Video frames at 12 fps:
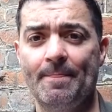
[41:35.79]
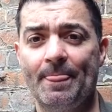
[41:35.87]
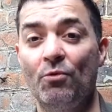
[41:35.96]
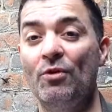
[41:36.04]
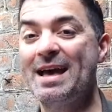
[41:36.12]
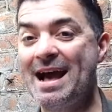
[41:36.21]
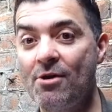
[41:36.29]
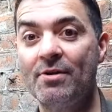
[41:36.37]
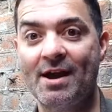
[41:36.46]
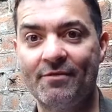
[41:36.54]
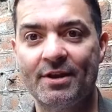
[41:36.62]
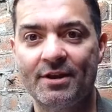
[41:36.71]
without
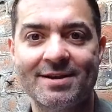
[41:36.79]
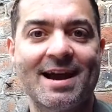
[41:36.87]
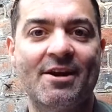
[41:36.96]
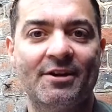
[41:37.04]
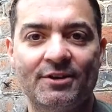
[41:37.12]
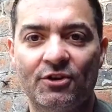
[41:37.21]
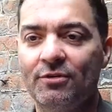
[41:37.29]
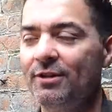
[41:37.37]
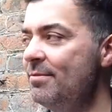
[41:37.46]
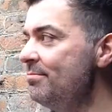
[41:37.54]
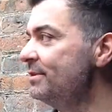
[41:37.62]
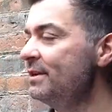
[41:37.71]
having a character
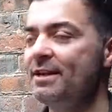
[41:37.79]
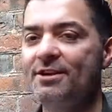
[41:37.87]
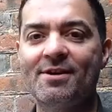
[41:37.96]
clumsily